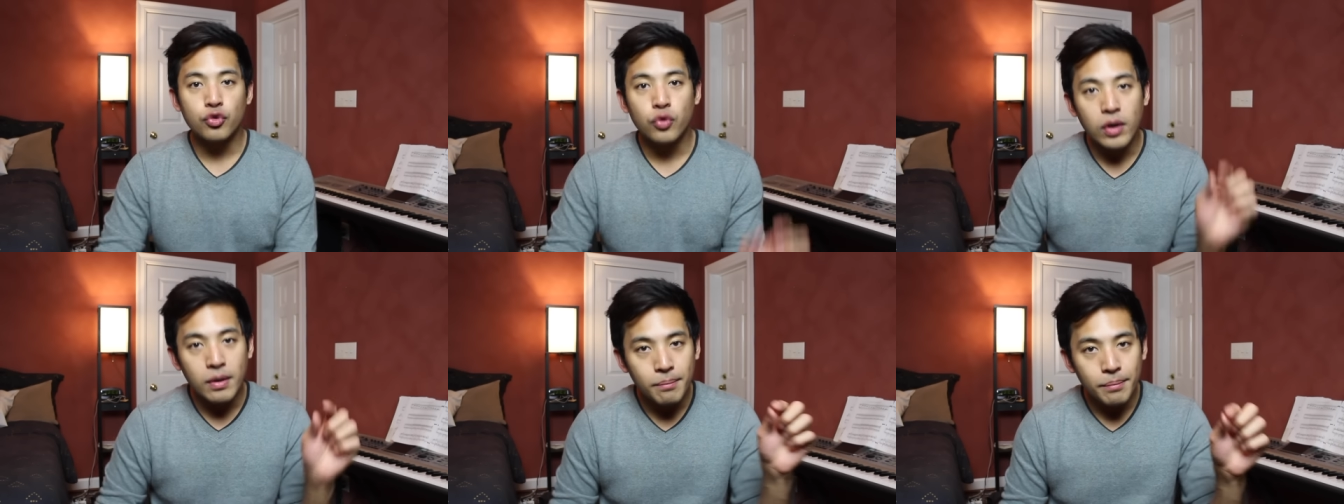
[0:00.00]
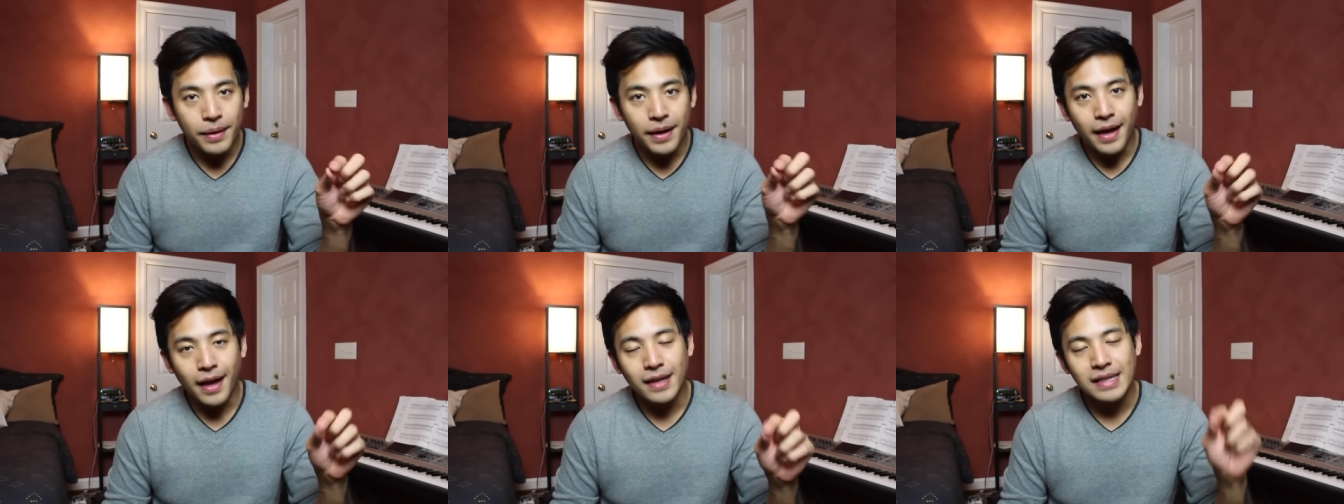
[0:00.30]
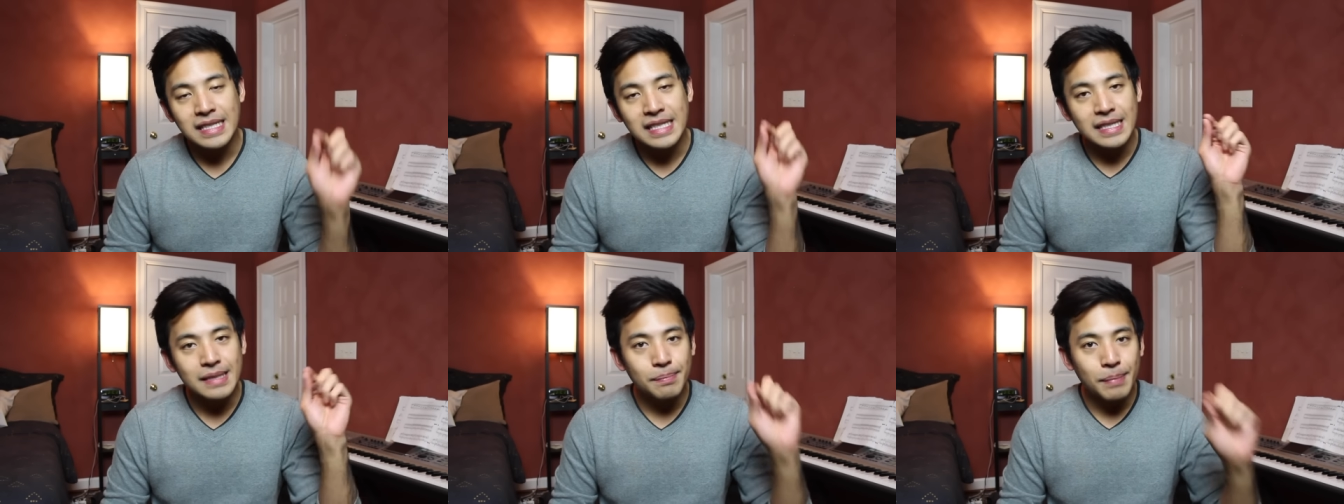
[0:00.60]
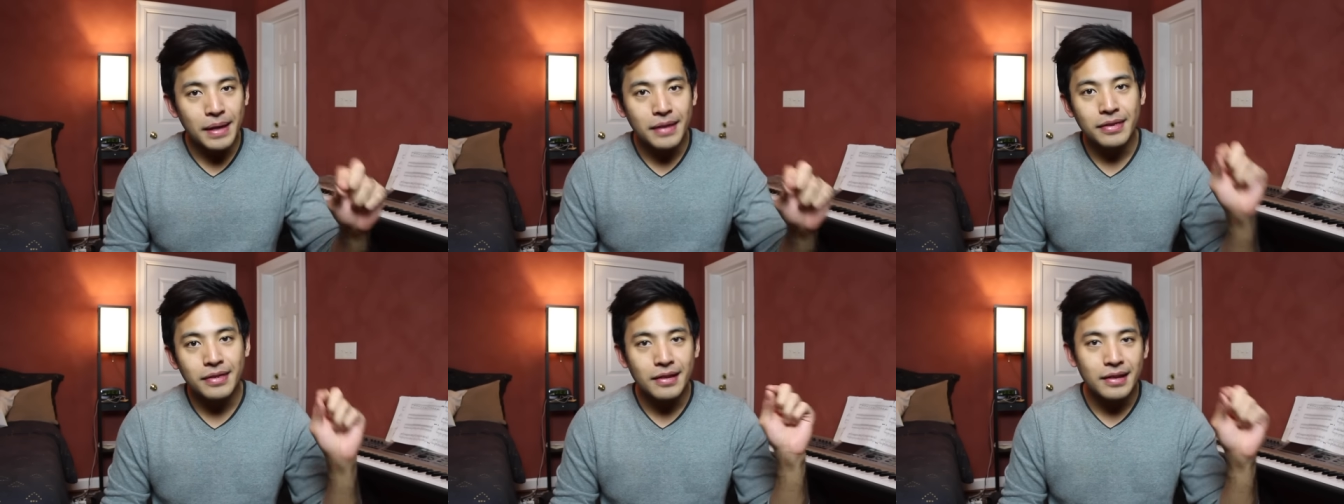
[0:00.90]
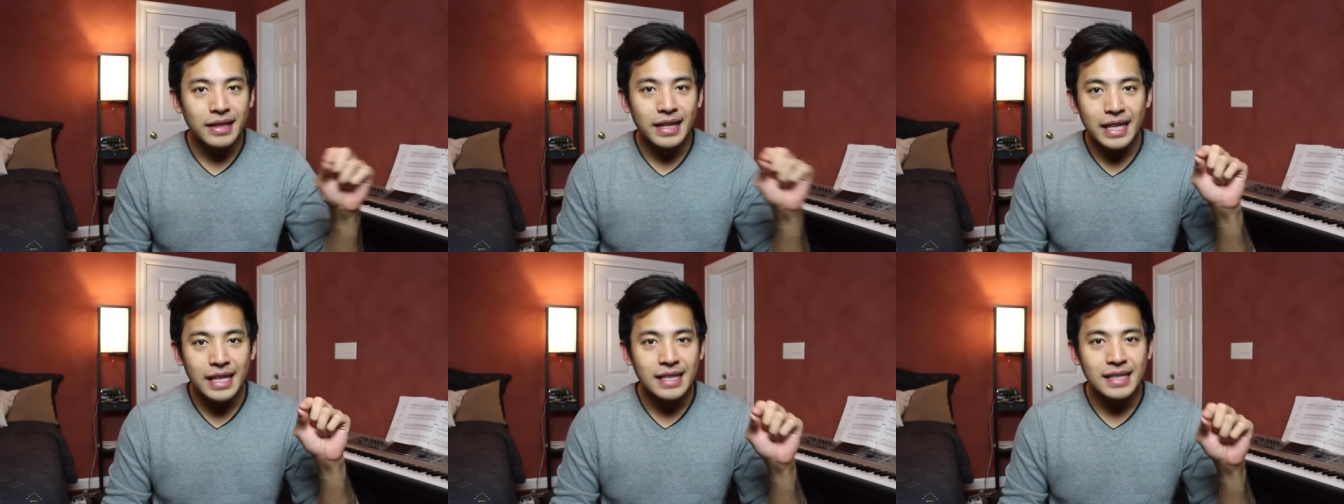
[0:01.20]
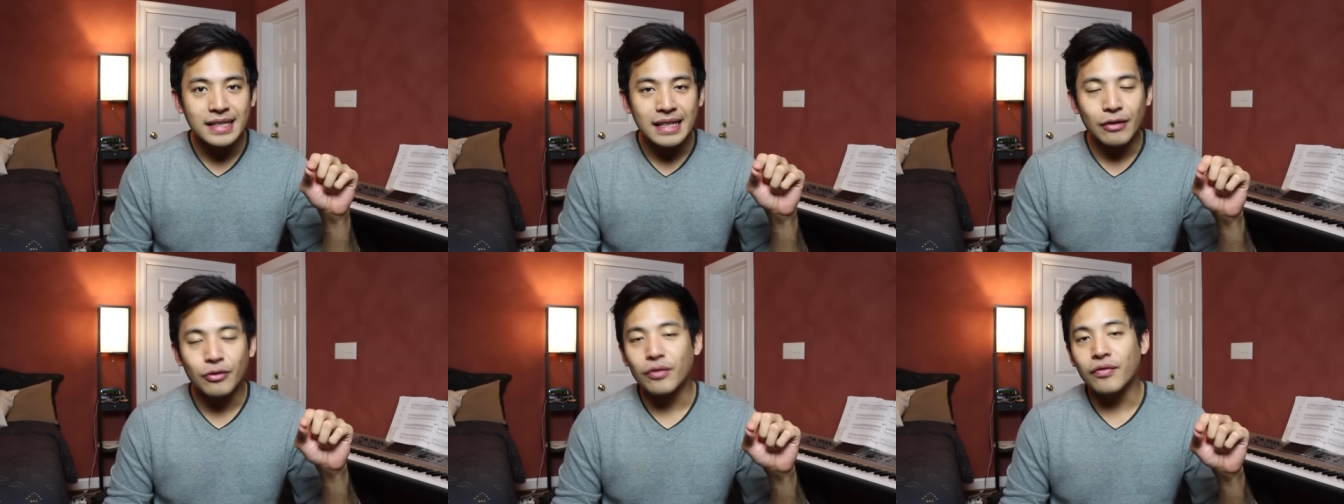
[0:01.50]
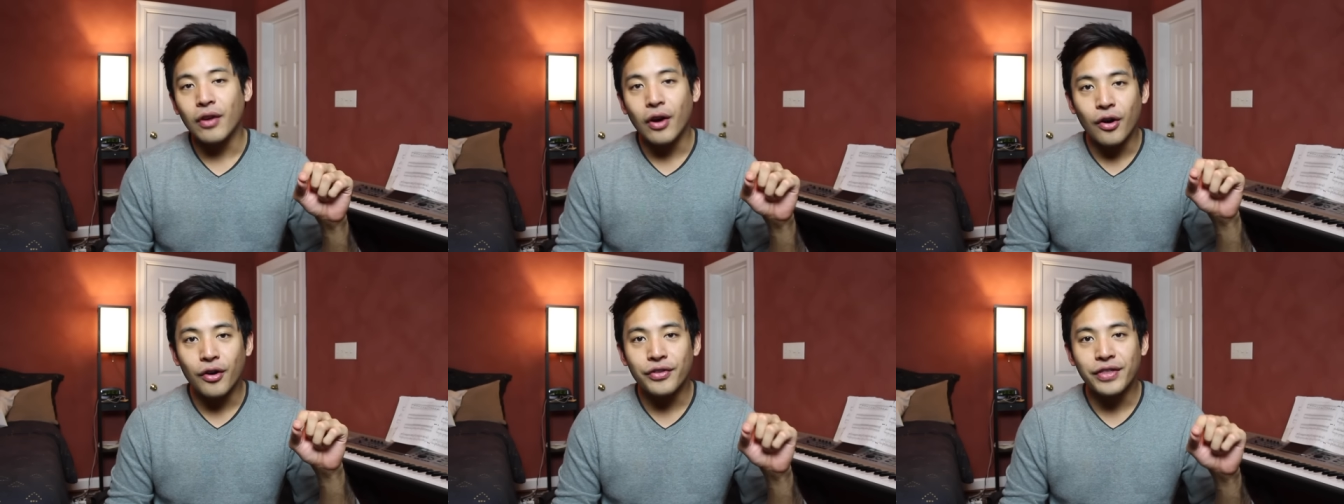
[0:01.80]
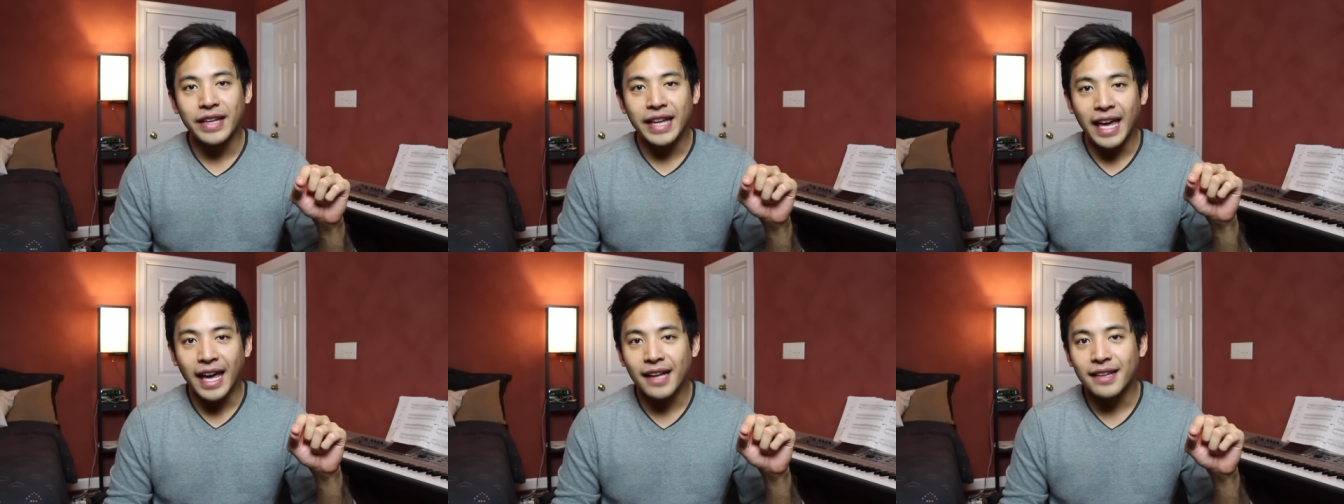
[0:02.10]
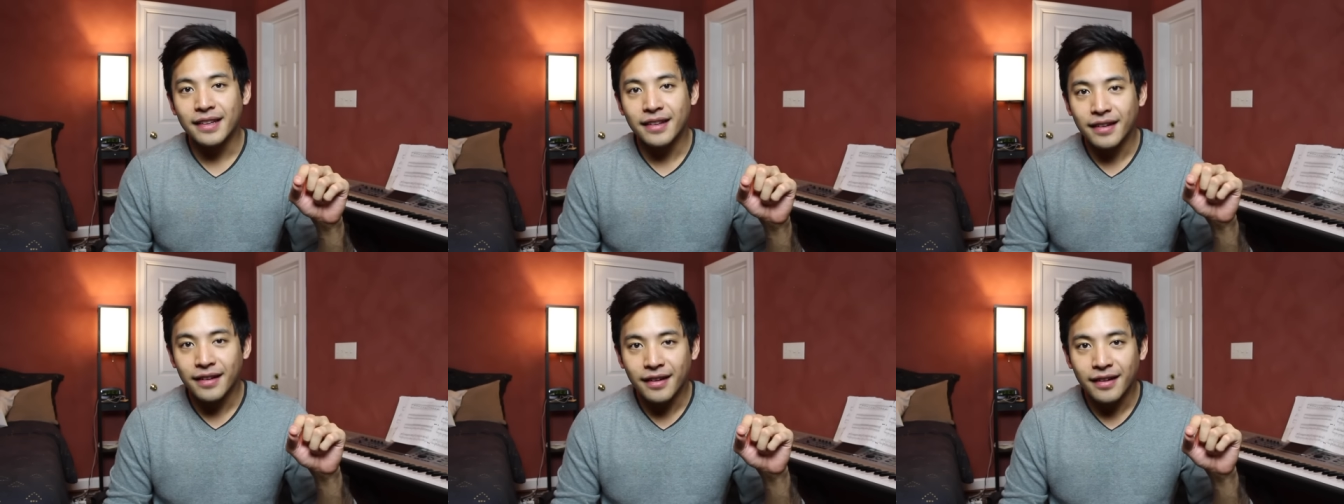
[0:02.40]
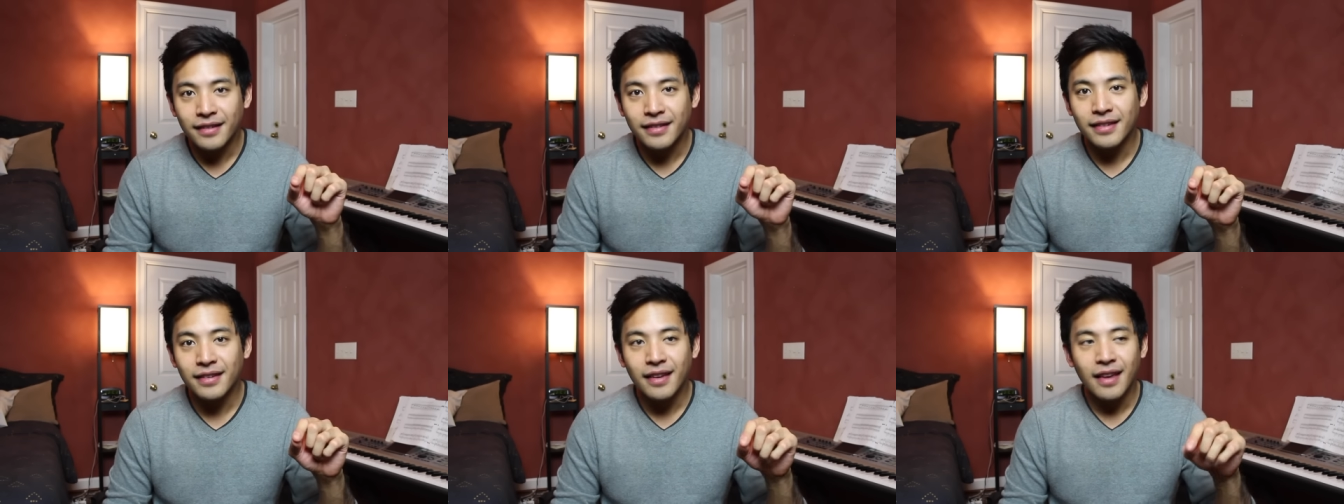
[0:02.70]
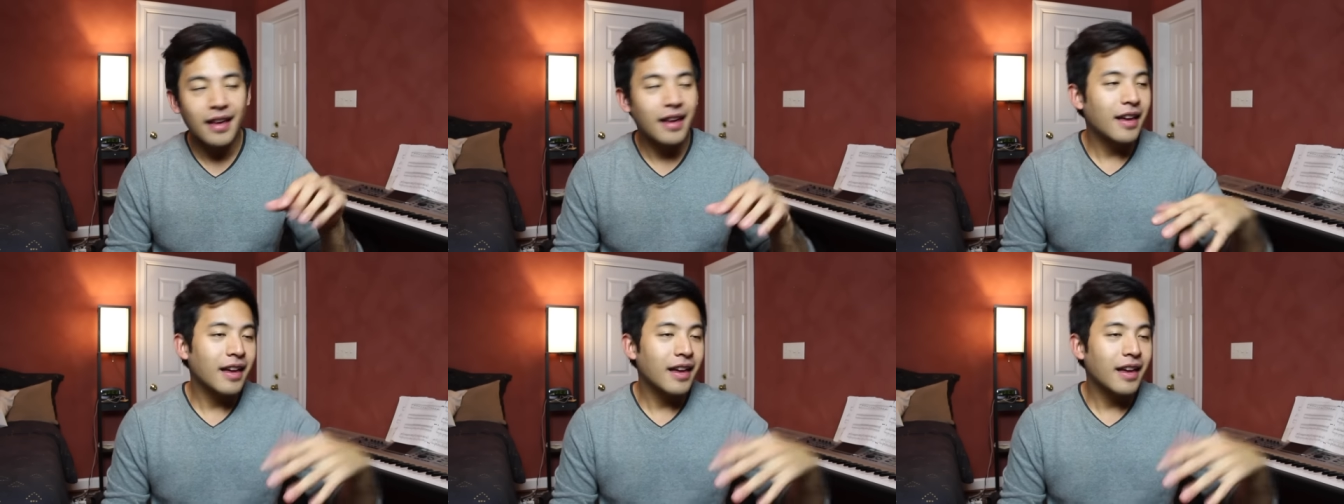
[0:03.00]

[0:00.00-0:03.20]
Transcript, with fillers: Trump has spent the least out of all the candidates,